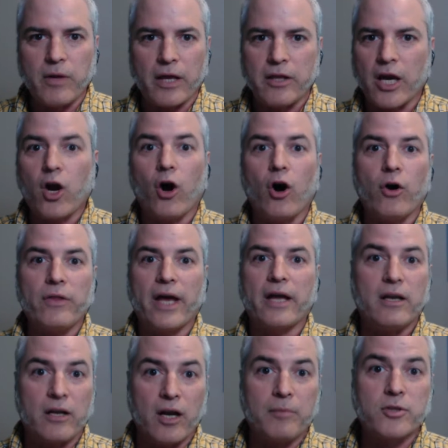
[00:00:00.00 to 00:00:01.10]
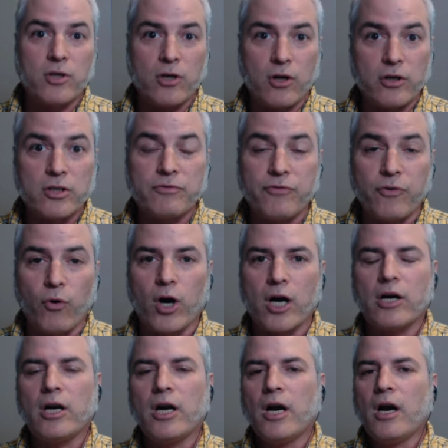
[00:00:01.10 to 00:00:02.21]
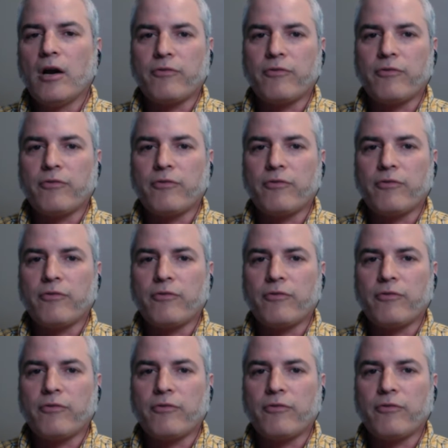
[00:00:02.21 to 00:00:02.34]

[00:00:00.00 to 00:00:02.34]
They call that an upcharge for